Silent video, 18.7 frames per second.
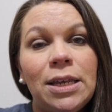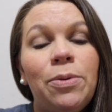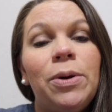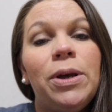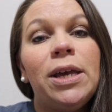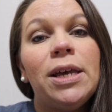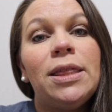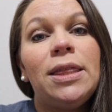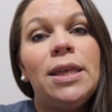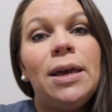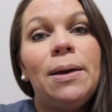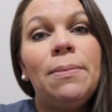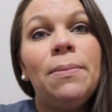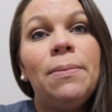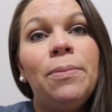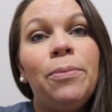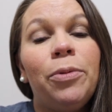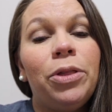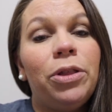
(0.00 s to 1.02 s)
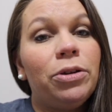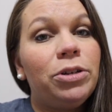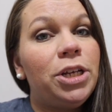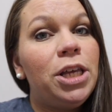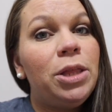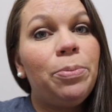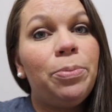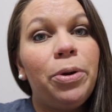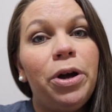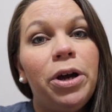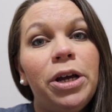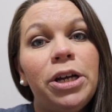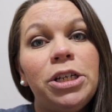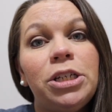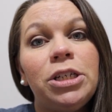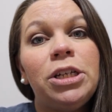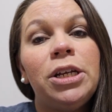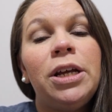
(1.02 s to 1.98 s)
We get them with their teeth
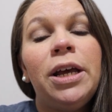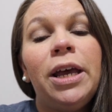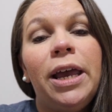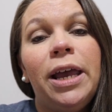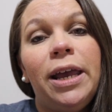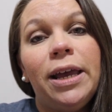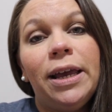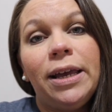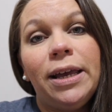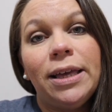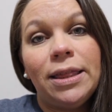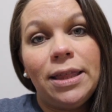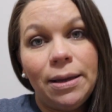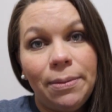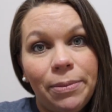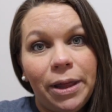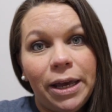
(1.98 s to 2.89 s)
brushed and get them